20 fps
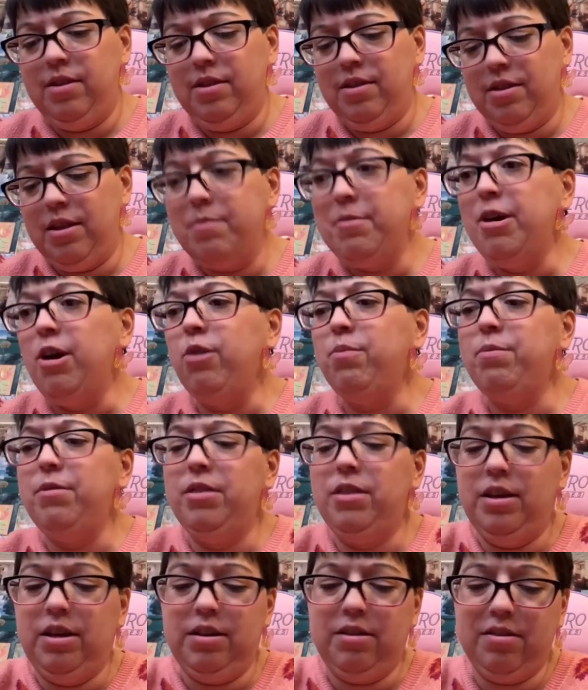Let me
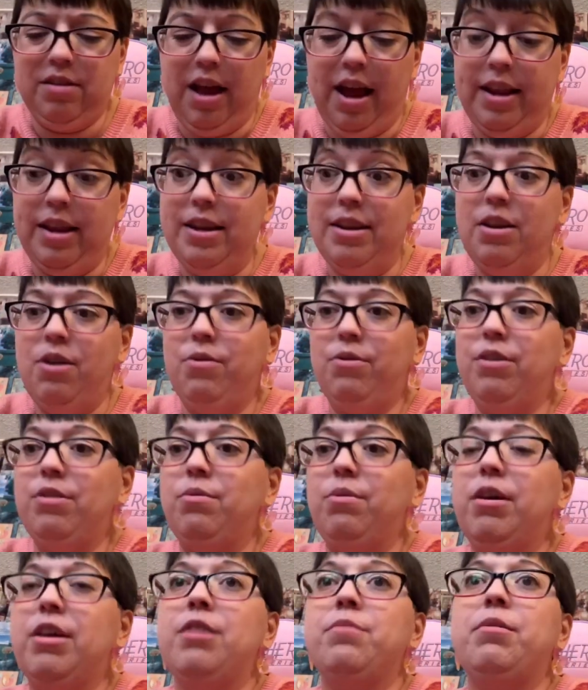open this. I didn't know this
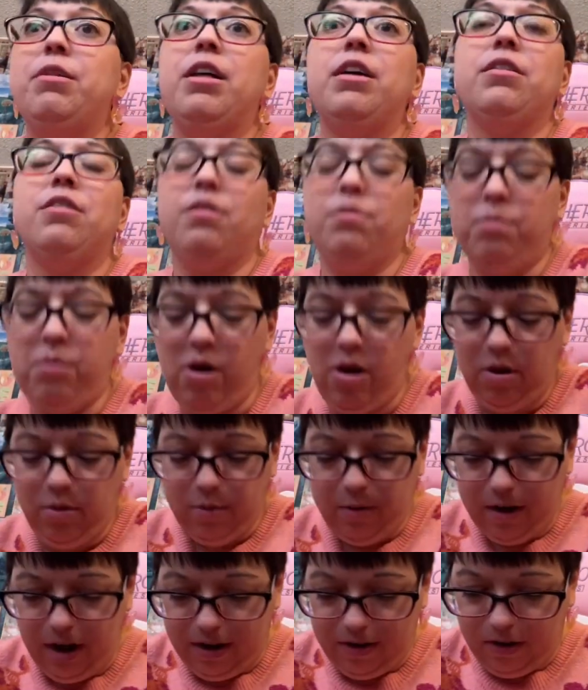was going to be that small.
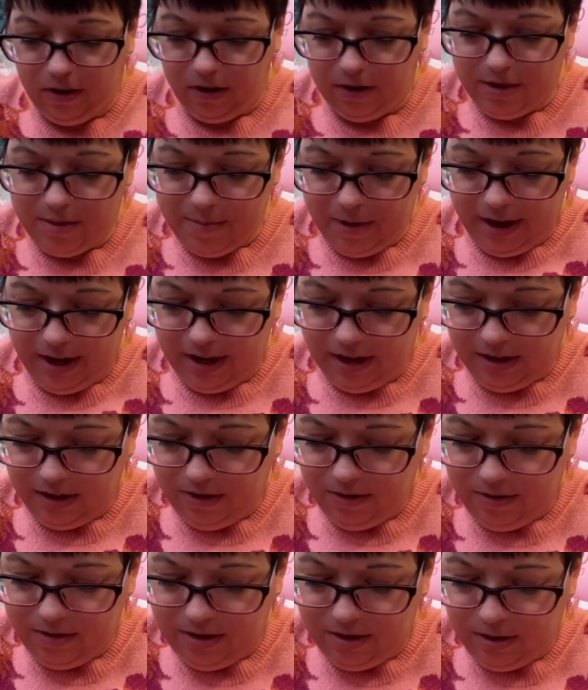What on earth am I going to
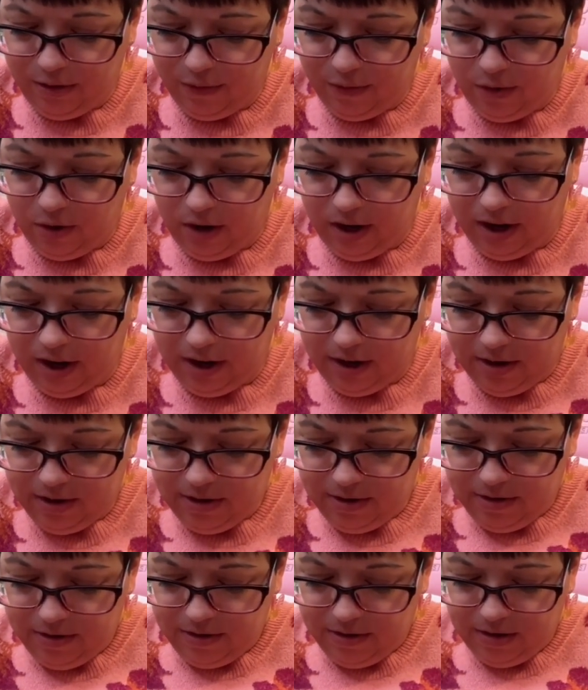use this for?
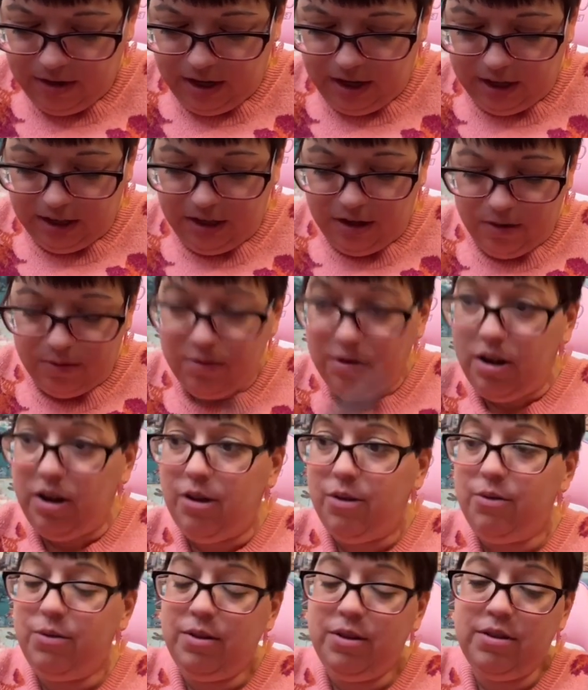I don't
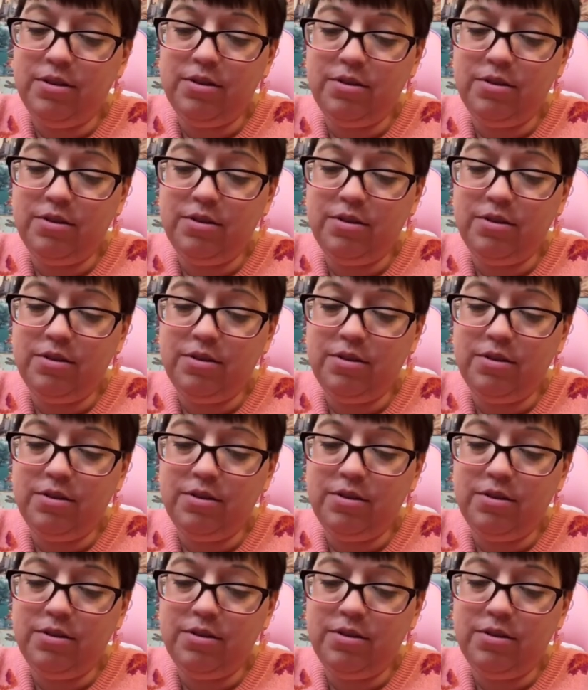know.